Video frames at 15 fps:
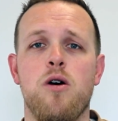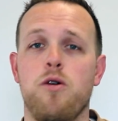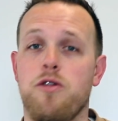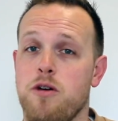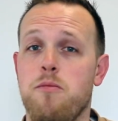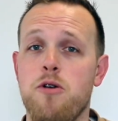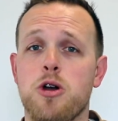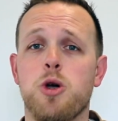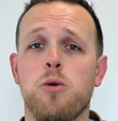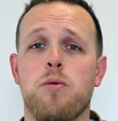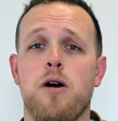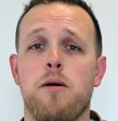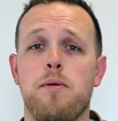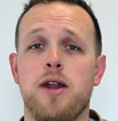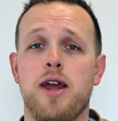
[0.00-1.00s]
With commercial
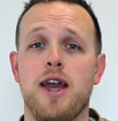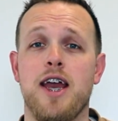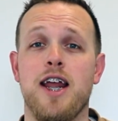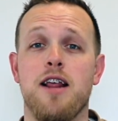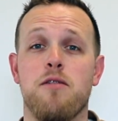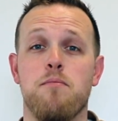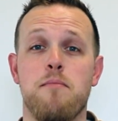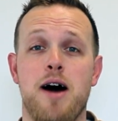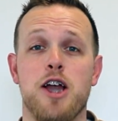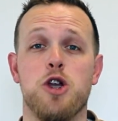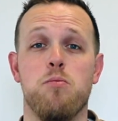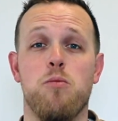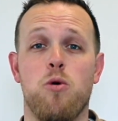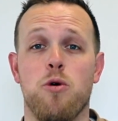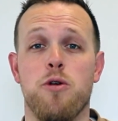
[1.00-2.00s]
property, it is
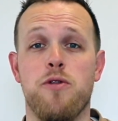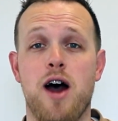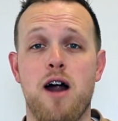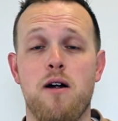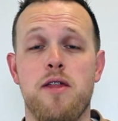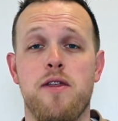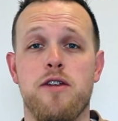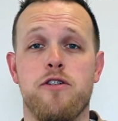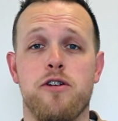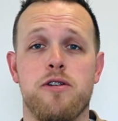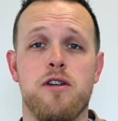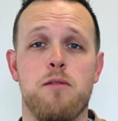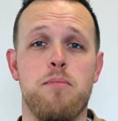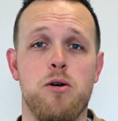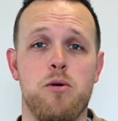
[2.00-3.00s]
much more thorough than
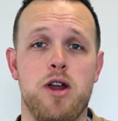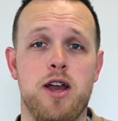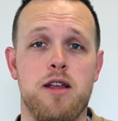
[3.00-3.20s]
just a building